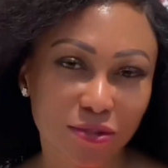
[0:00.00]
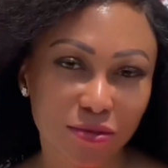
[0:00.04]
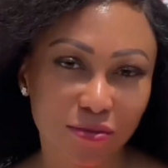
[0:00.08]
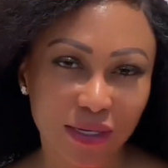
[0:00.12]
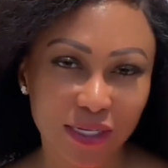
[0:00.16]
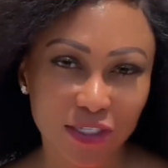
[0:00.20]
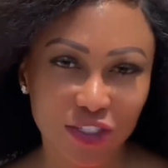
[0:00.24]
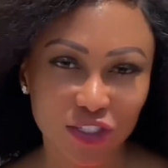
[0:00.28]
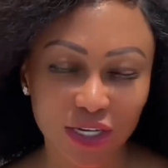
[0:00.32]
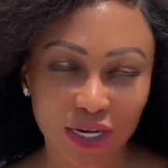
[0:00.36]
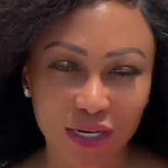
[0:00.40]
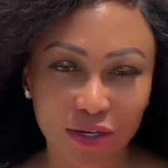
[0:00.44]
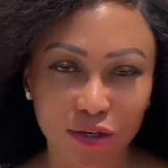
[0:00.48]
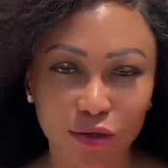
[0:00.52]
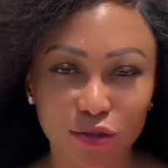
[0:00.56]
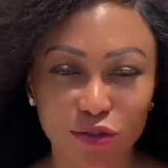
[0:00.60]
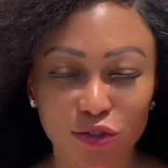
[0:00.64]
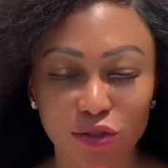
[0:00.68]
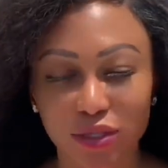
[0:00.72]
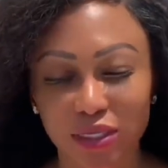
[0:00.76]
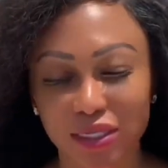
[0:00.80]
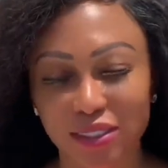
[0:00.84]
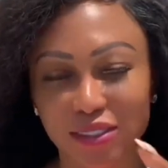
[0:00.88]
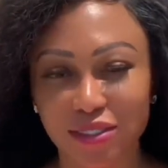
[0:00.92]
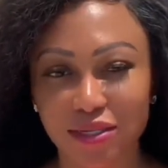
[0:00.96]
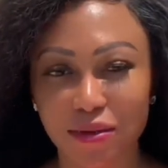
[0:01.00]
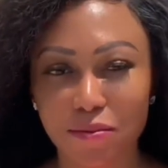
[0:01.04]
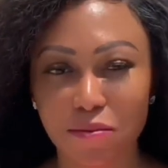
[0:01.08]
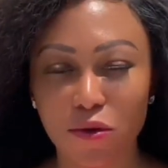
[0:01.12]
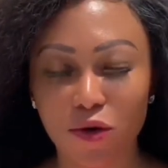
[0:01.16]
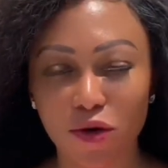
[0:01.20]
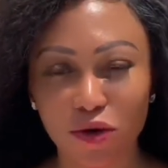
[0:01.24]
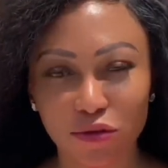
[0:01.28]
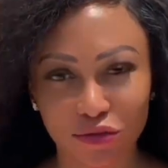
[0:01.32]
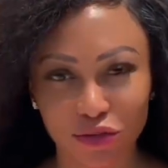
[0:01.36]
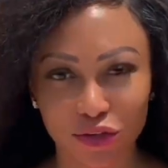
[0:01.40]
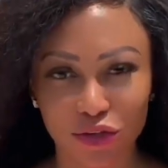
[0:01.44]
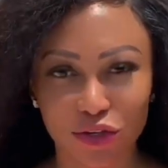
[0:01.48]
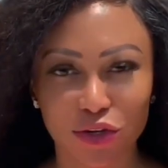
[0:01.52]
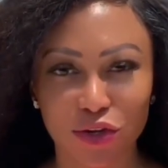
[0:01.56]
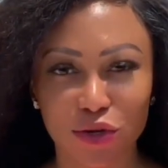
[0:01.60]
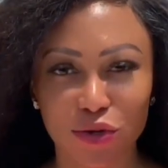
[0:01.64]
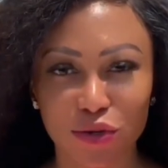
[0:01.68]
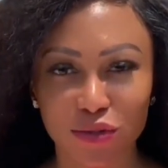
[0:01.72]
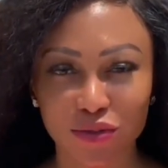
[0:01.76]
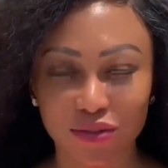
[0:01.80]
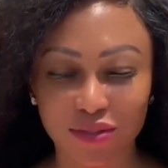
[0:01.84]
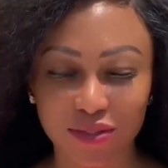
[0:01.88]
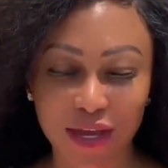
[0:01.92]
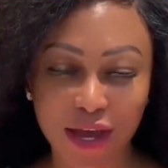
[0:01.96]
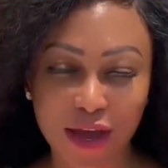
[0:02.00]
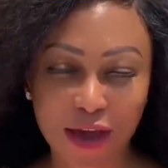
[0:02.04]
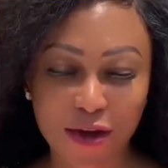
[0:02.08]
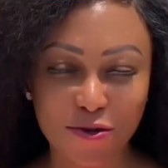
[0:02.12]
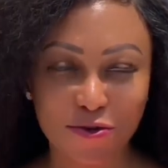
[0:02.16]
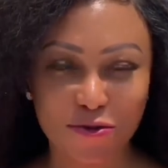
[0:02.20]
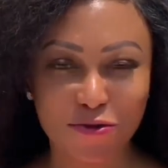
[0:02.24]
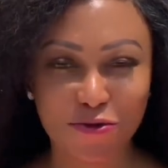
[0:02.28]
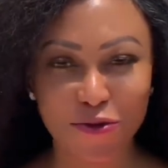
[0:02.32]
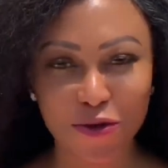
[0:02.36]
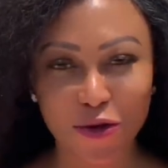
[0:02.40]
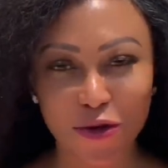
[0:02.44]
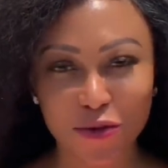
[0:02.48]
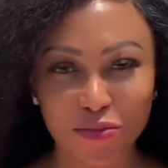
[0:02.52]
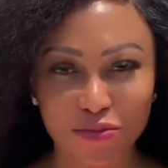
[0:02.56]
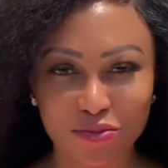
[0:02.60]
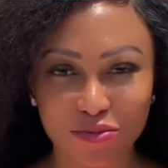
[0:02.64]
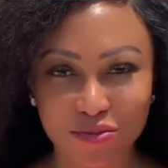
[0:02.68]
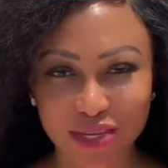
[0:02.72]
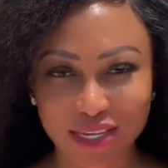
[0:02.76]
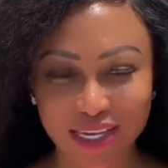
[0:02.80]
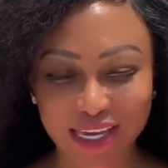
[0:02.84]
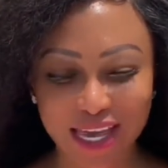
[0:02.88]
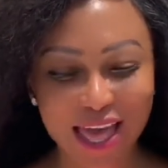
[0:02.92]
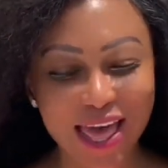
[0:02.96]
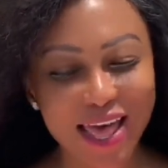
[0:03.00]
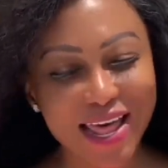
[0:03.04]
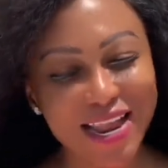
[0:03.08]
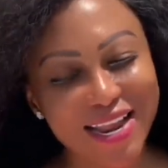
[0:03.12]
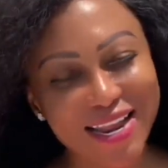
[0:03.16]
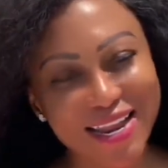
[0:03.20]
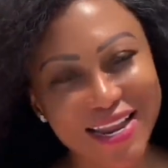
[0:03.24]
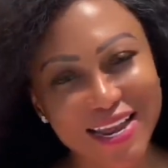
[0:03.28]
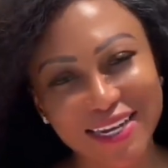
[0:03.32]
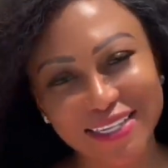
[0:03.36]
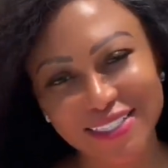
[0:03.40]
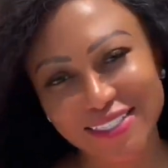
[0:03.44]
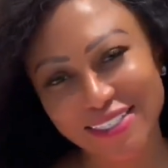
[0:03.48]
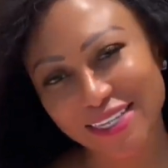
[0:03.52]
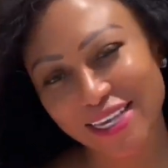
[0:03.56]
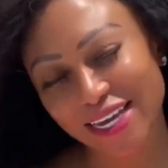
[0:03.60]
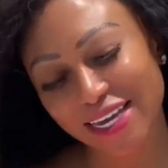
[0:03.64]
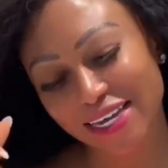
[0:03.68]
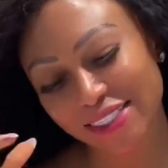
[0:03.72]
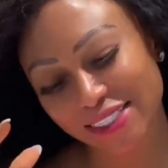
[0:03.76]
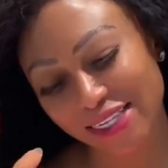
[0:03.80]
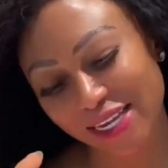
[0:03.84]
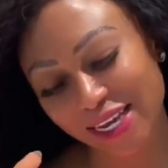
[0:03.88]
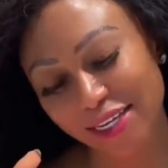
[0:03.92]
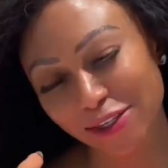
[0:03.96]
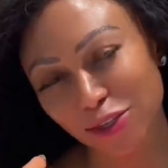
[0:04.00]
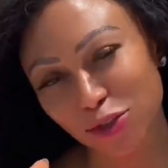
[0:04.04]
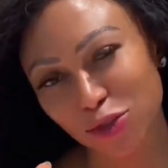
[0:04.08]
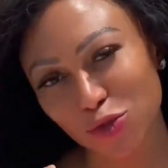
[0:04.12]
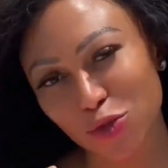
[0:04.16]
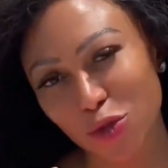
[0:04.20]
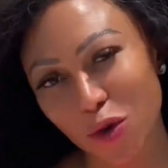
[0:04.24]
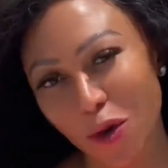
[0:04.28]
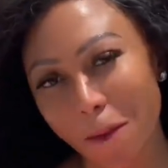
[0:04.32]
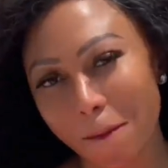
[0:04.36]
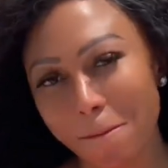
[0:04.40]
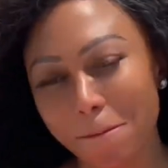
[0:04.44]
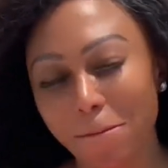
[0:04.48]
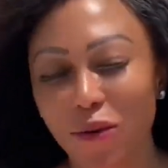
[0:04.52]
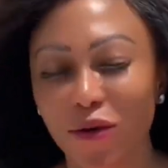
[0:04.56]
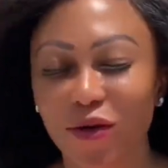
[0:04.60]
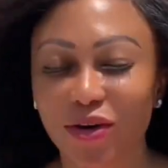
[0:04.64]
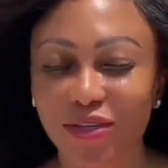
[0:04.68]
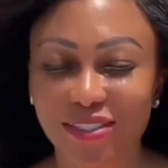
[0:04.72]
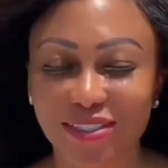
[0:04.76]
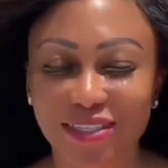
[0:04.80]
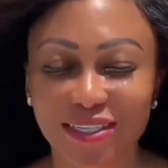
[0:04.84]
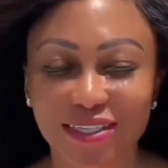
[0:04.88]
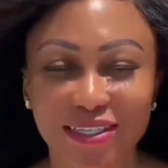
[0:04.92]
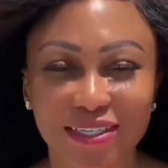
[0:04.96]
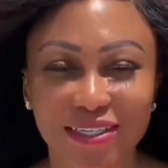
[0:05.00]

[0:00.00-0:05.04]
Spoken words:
my channel so you can see more videos from me. Let's get into unboxing